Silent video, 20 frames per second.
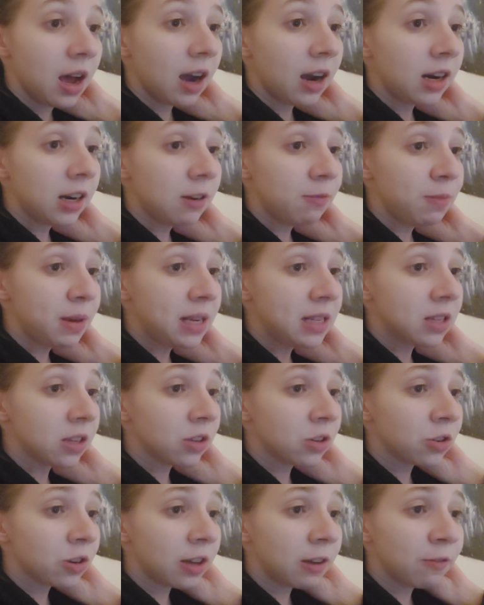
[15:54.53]
INFPs
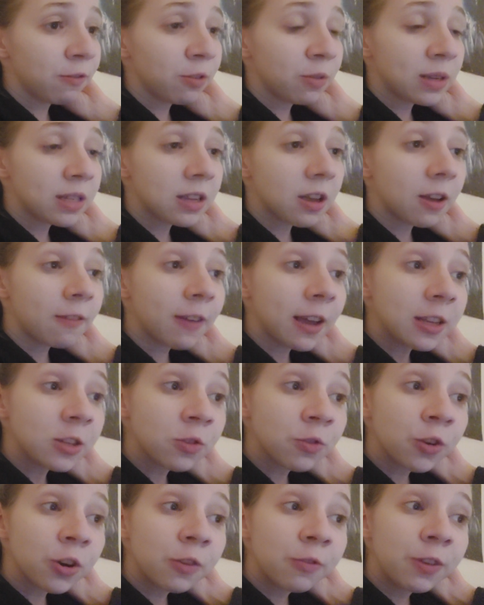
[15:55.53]
under the influence of
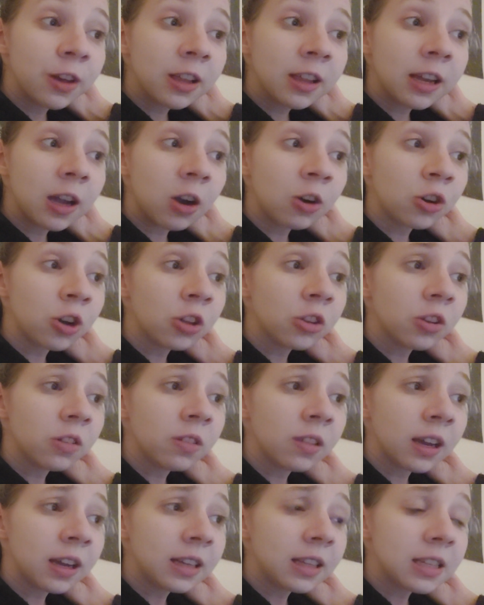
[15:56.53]
extroverted feeling are not
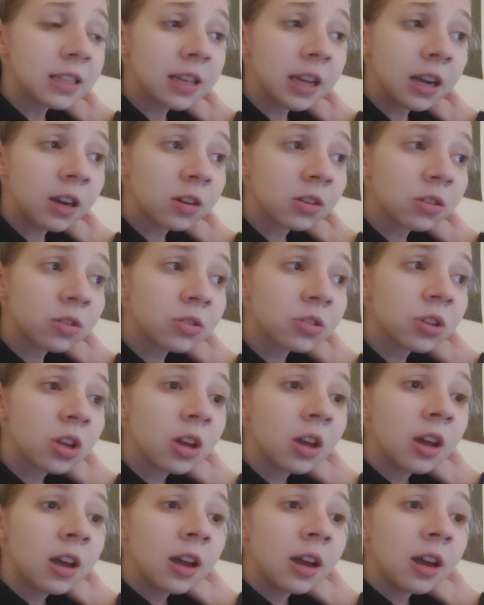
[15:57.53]
unlike these characters.